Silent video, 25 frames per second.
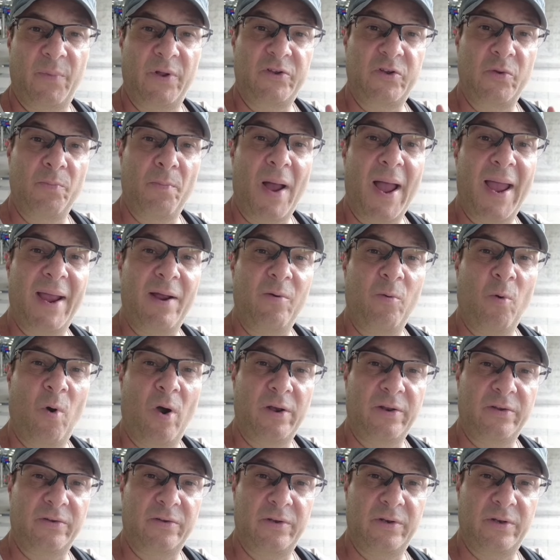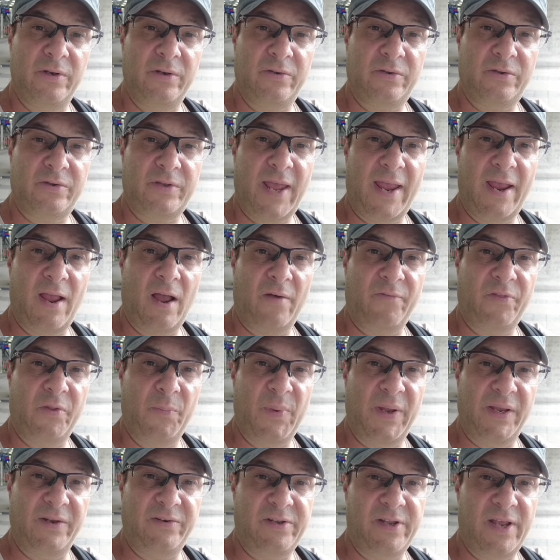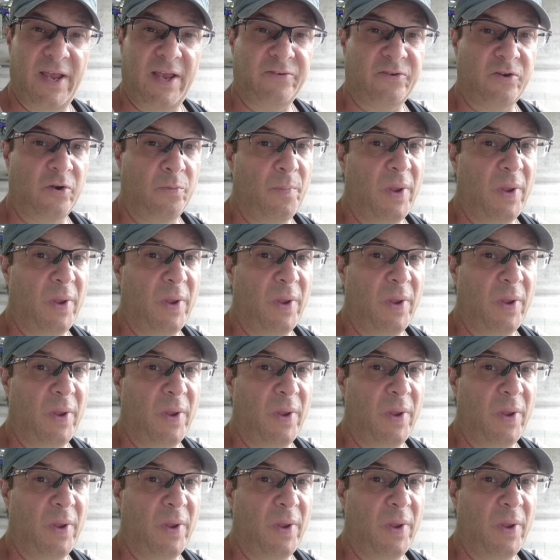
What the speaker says: But you might want to stay off the BTS,